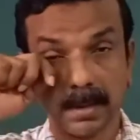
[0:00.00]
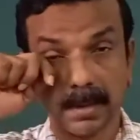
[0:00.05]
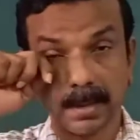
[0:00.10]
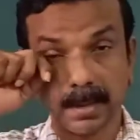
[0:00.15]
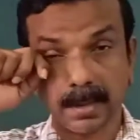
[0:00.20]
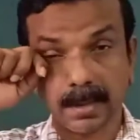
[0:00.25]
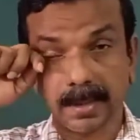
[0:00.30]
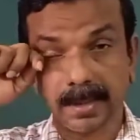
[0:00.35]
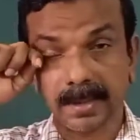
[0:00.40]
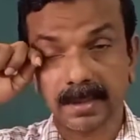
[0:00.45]

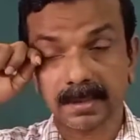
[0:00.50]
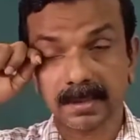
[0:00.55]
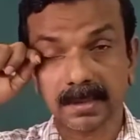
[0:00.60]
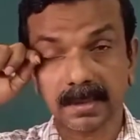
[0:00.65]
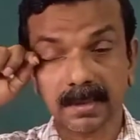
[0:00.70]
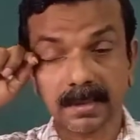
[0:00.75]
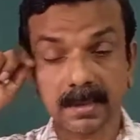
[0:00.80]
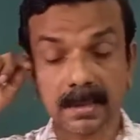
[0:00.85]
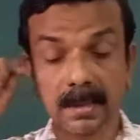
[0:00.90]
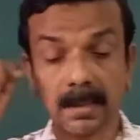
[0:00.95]

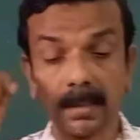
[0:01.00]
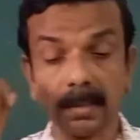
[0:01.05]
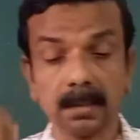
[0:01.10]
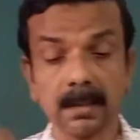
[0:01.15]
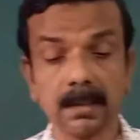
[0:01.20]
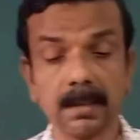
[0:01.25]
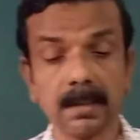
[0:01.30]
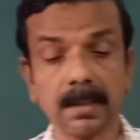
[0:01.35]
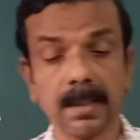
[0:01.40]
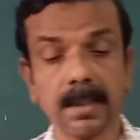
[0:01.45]
transitional
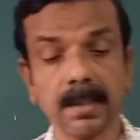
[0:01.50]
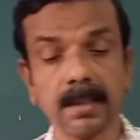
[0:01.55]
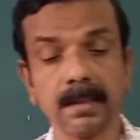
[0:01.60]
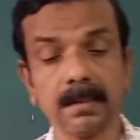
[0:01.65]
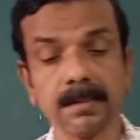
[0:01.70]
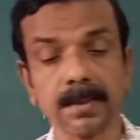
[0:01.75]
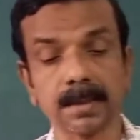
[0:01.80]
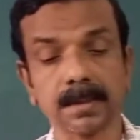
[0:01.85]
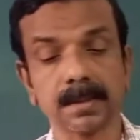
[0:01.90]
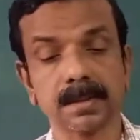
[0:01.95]

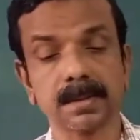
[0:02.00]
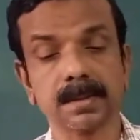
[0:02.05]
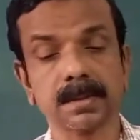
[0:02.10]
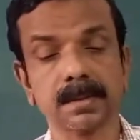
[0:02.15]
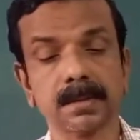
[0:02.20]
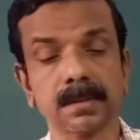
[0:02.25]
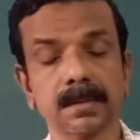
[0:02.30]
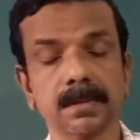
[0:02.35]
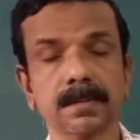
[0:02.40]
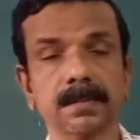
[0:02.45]

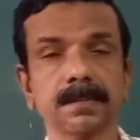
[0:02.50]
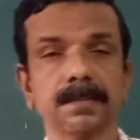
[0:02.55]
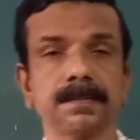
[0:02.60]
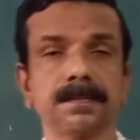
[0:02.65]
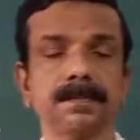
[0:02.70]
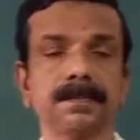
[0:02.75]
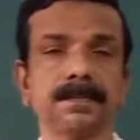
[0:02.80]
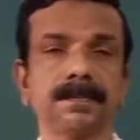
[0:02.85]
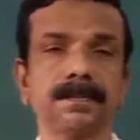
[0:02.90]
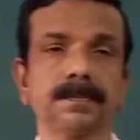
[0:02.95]
dynamics,
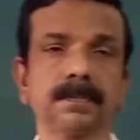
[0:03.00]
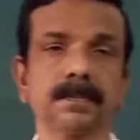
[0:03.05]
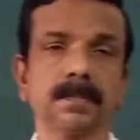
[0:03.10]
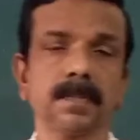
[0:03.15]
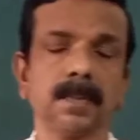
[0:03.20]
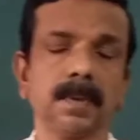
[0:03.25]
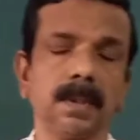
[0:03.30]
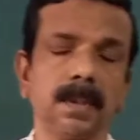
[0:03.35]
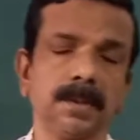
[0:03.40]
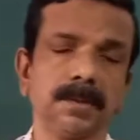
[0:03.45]

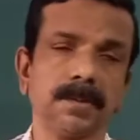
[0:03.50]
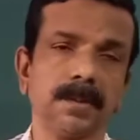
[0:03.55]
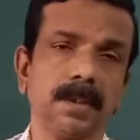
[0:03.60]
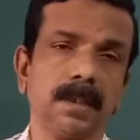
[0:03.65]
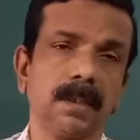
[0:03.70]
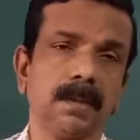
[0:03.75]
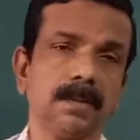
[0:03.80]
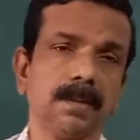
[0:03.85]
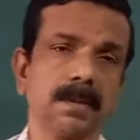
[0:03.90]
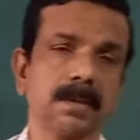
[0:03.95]
as we
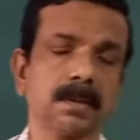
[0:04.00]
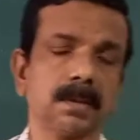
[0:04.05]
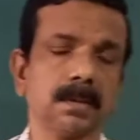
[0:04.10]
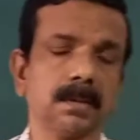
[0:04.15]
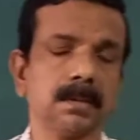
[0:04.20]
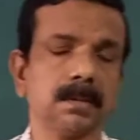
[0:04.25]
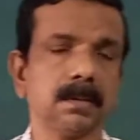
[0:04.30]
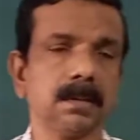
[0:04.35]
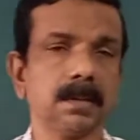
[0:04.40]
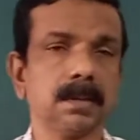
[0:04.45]
have
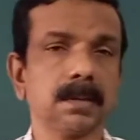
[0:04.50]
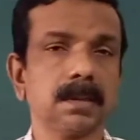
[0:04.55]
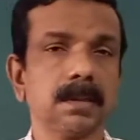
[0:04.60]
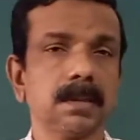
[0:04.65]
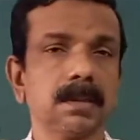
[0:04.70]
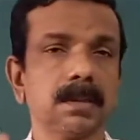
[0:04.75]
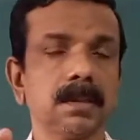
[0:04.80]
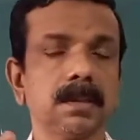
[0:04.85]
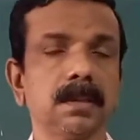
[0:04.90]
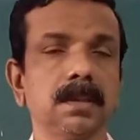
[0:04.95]

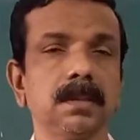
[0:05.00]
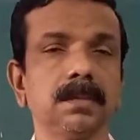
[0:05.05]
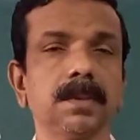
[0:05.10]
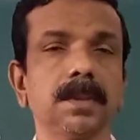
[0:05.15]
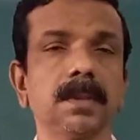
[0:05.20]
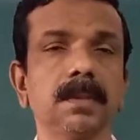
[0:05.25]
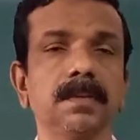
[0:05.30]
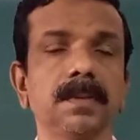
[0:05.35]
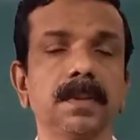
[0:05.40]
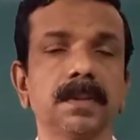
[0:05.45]
discussed in the
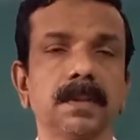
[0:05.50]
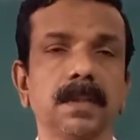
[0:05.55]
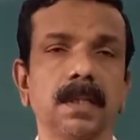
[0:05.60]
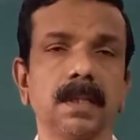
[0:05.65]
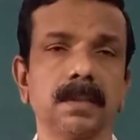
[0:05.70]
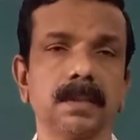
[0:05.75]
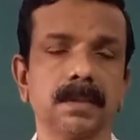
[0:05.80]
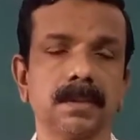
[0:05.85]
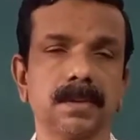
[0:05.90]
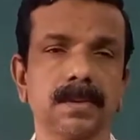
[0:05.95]
previous
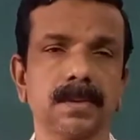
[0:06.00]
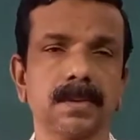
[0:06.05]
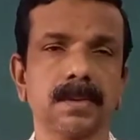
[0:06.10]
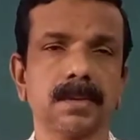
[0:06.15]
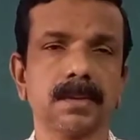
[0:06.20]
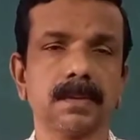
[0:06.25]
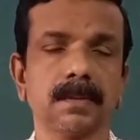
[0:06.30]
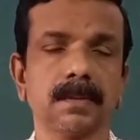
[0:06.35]
classes.